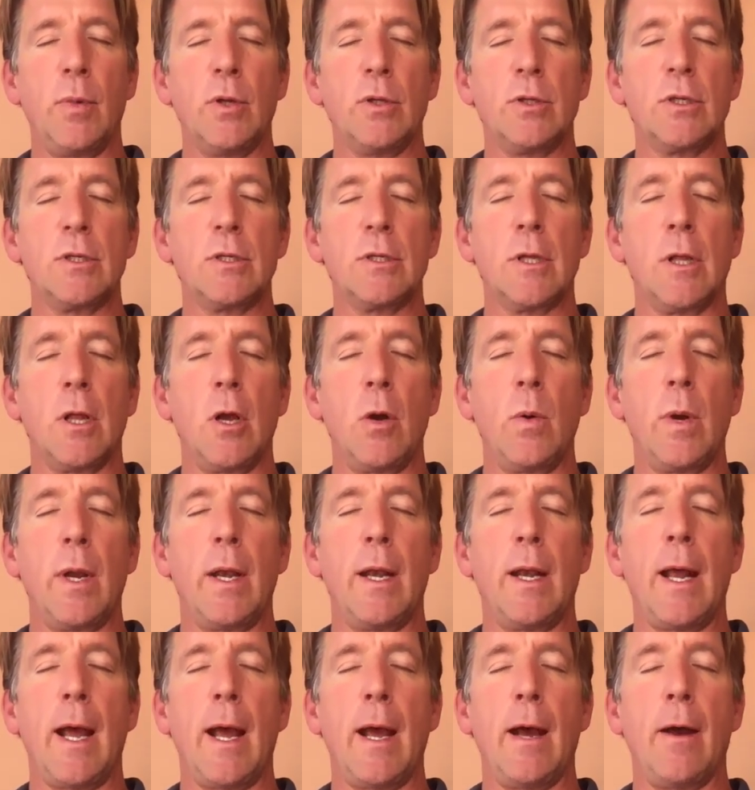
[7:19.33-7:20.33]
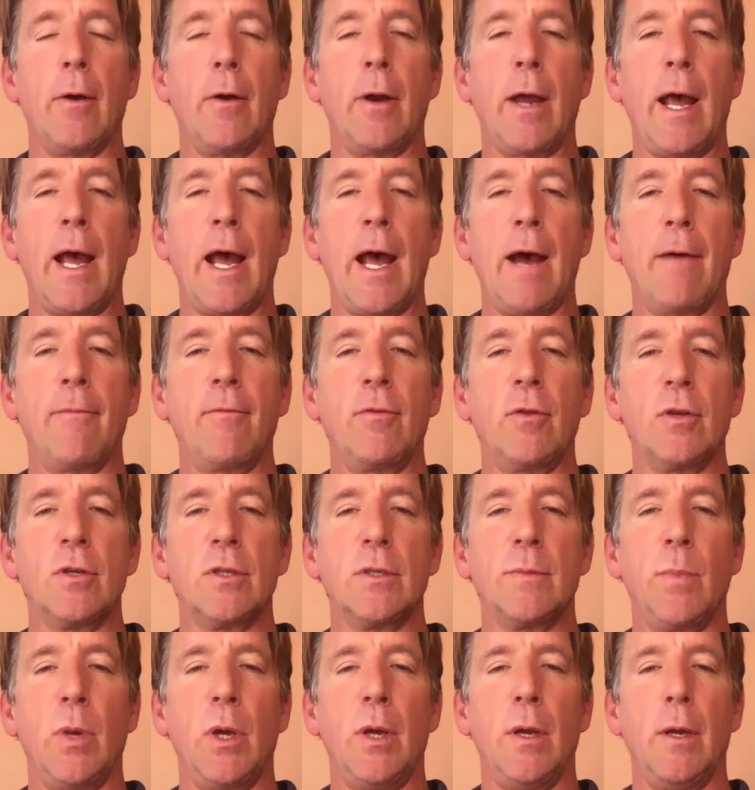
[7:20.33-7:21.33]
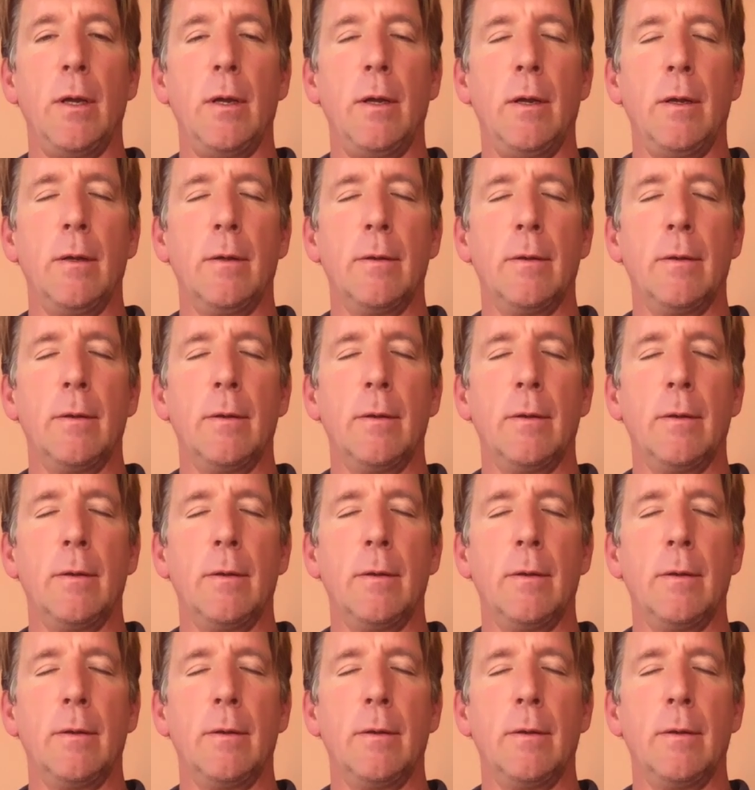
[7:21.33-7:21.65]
but slow it down, half the speed.